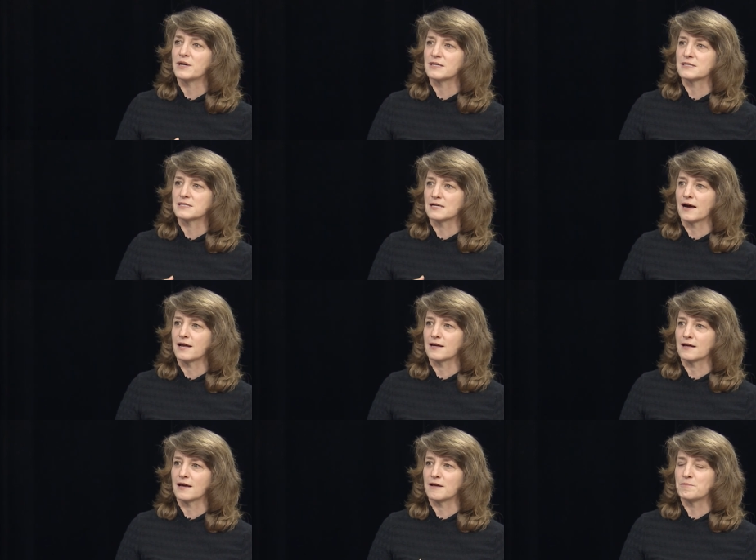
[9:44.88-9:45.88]

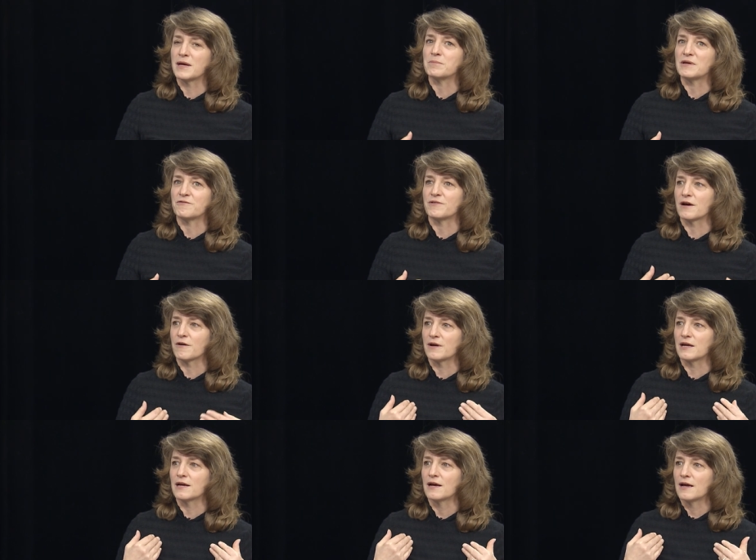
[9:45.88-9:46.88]
inside. It made me
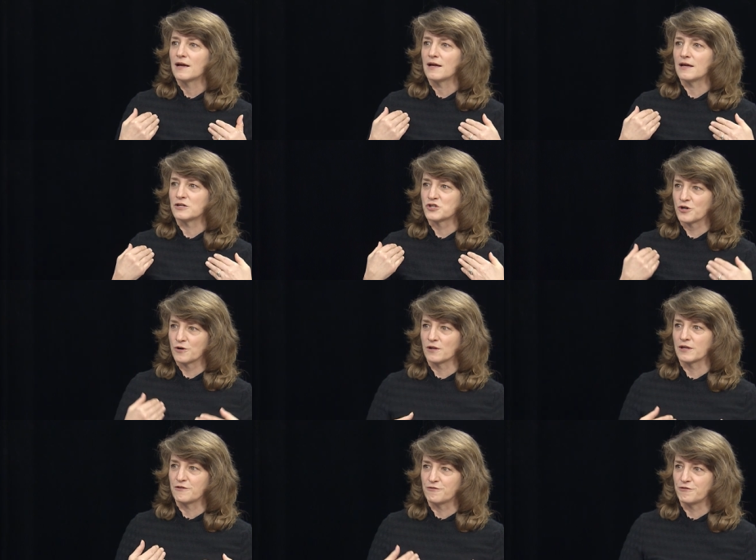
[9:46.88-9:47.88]
very
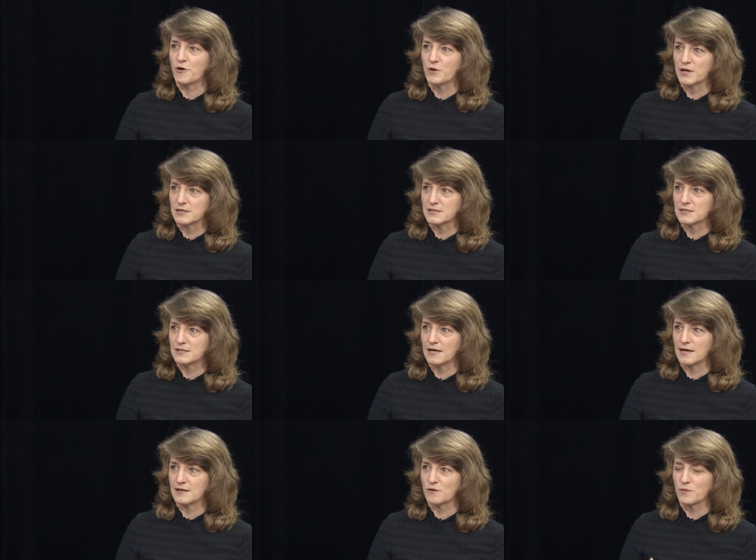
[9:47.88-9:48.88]
internally focused
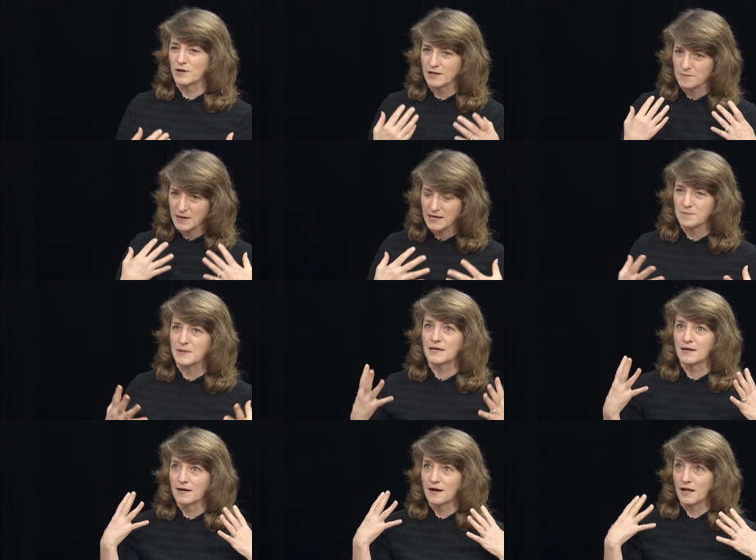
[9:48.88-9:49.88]
and it really made
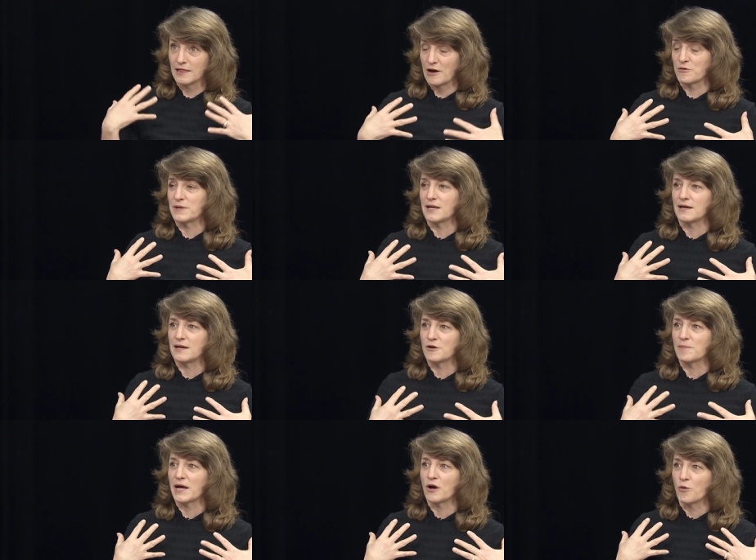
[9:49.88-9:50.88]
me, allowed me to
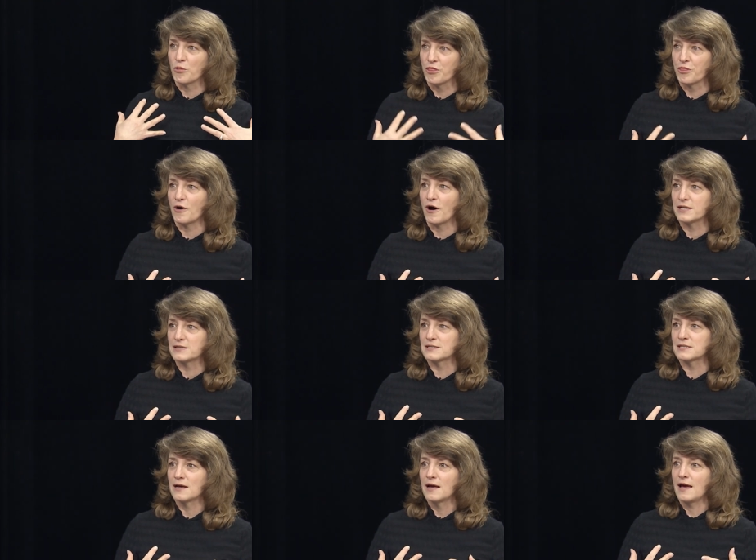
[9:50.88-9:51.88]
hear my own
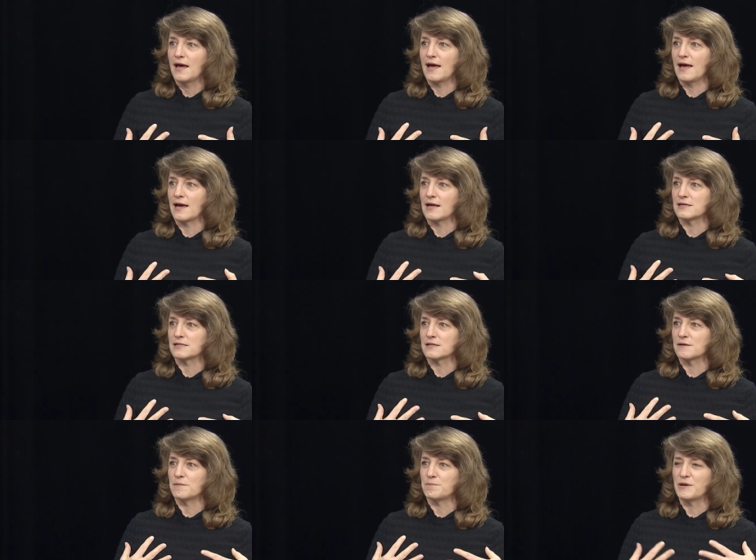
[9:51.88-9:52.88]
thoughts and
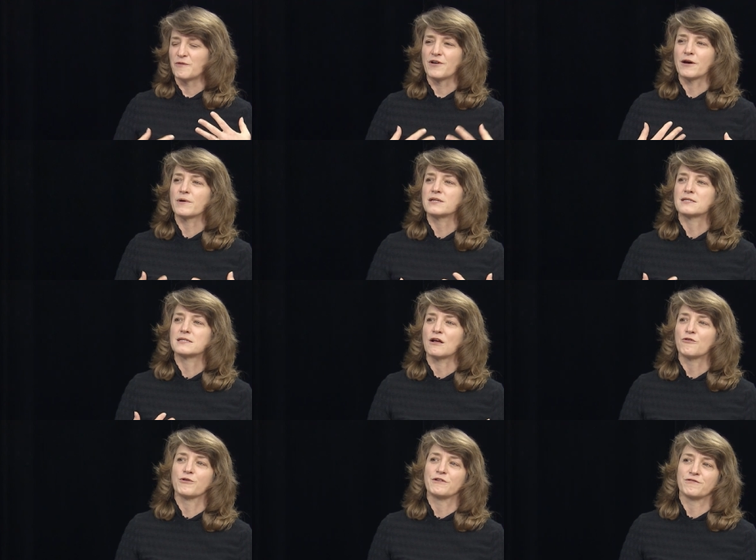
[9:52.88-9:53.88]
be very
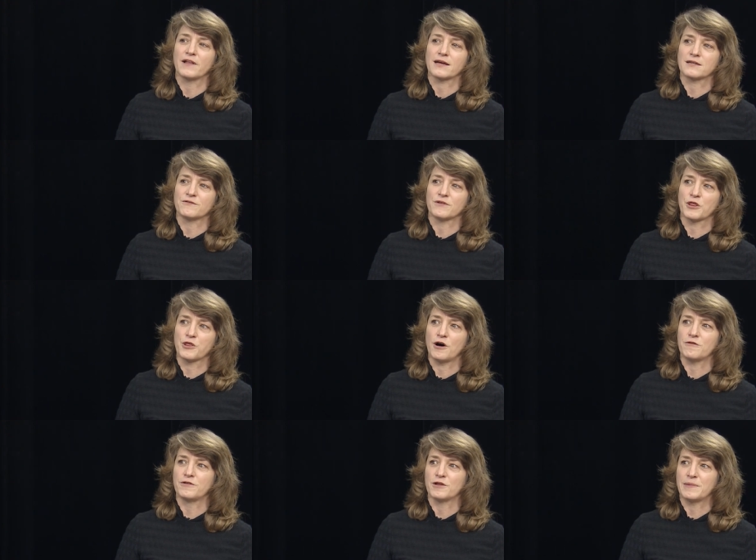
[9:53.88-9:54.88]
self-reflective and
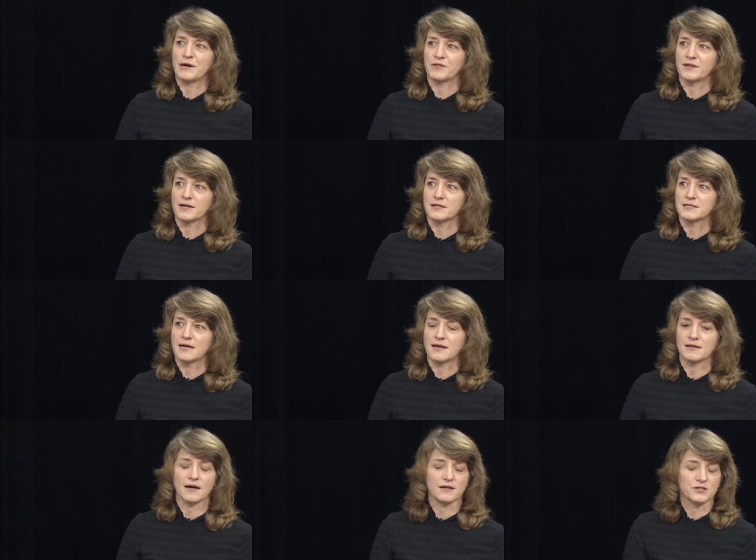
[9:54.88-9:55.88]
thoughtful about things
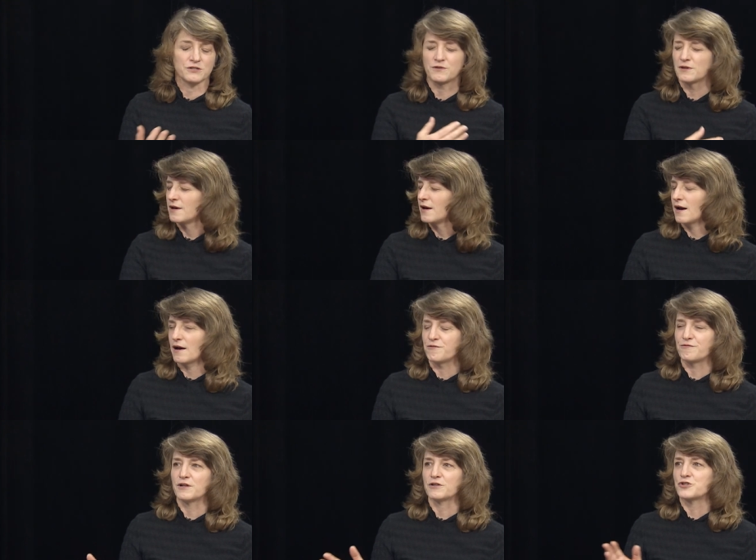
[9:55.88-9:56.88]
and i just i
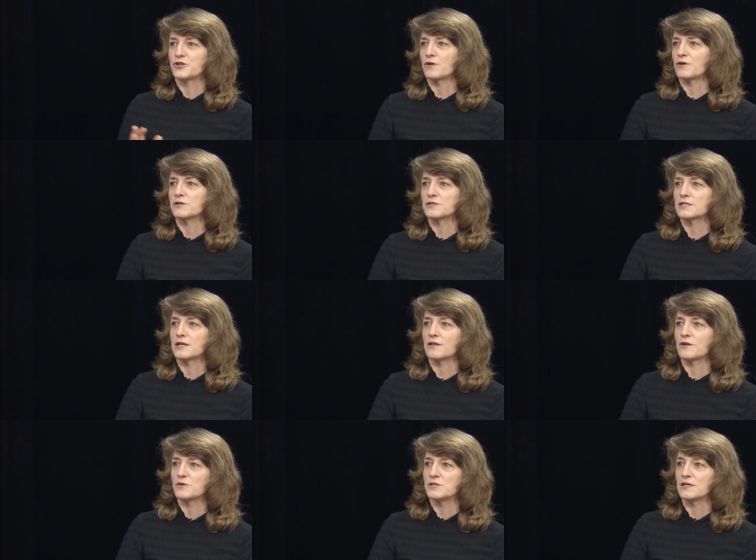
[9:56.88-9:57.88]
filled journals
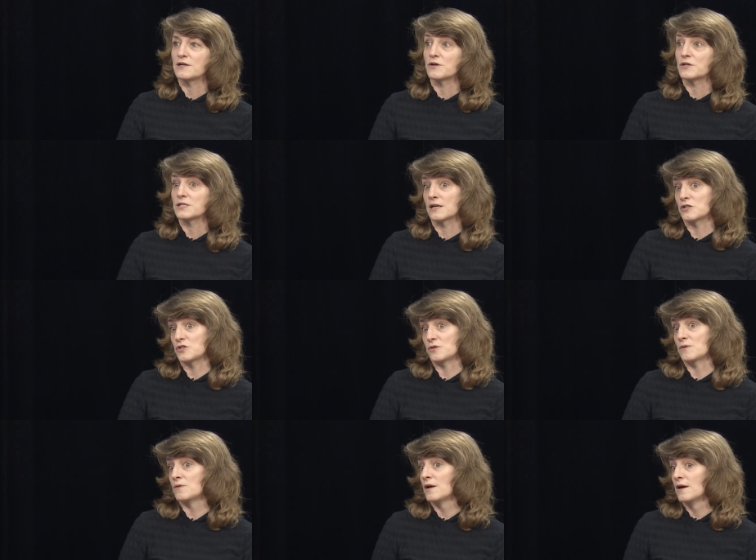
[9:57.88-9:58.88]
in those years and
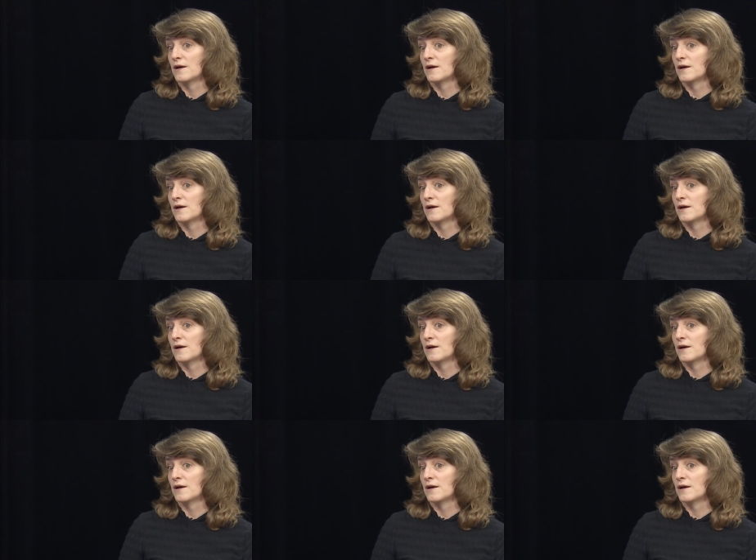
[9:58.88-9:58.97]
soon